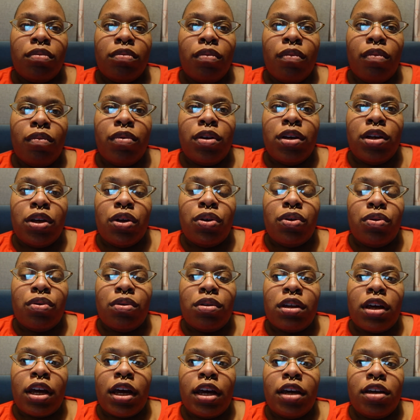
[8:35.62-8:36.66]
When you do
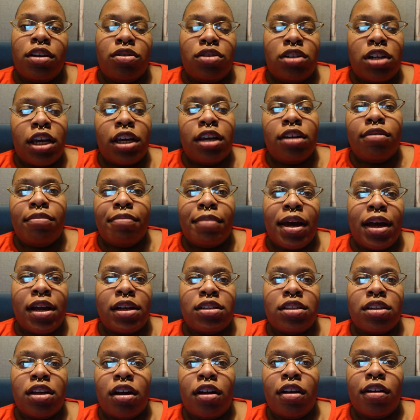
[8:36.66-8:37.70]
that, you take your
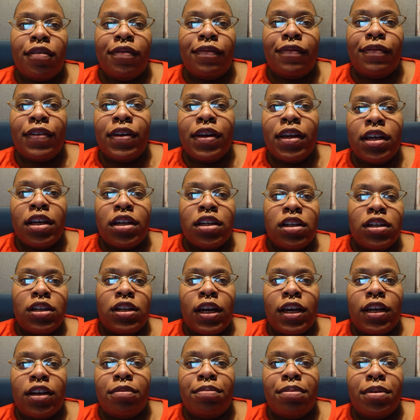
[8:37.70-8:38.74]
mask off to
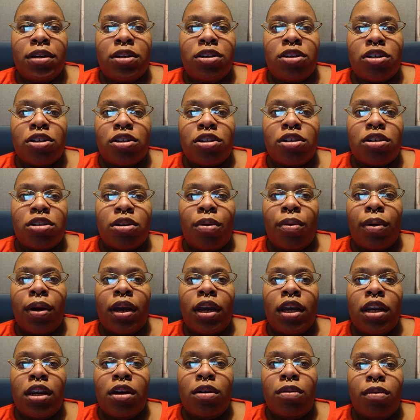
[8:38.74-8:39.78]
take the picture. So
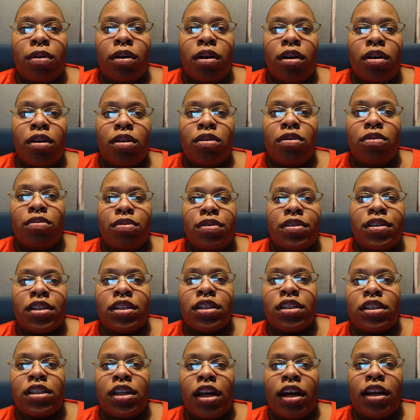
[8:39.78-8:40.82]
anyone who was
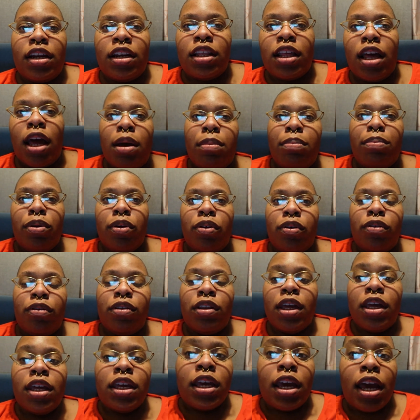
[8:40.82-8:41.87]
inside of that booth
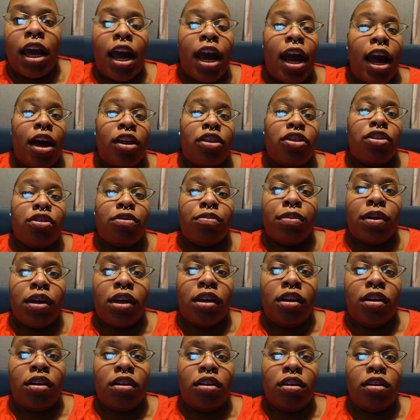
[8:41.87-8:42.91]
after
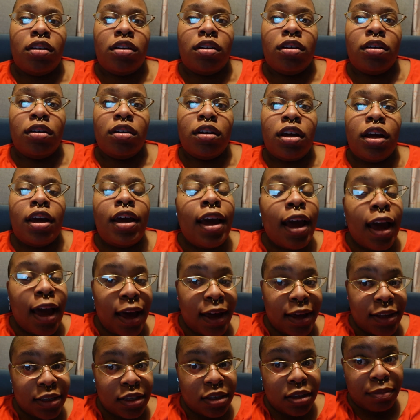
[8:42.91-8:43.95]
me
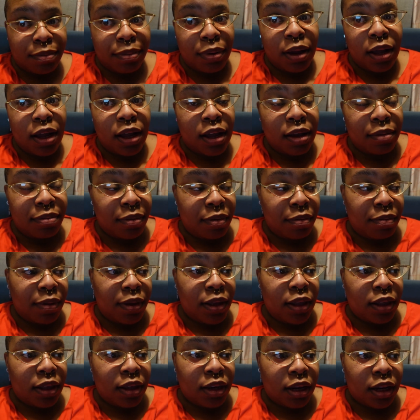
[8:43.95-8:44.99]
has the
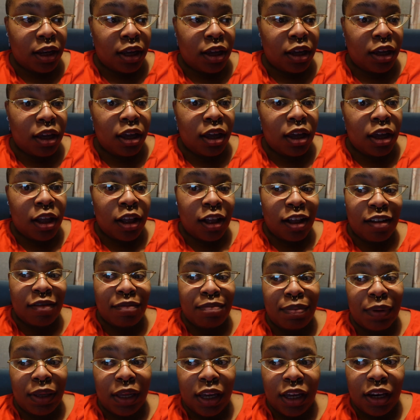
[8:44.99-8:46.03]
probability
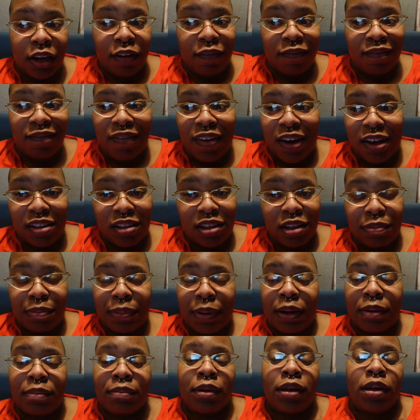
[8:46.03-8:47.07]
of being infected
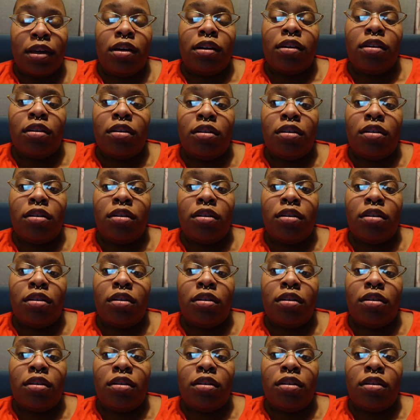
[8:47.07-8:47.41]
by me.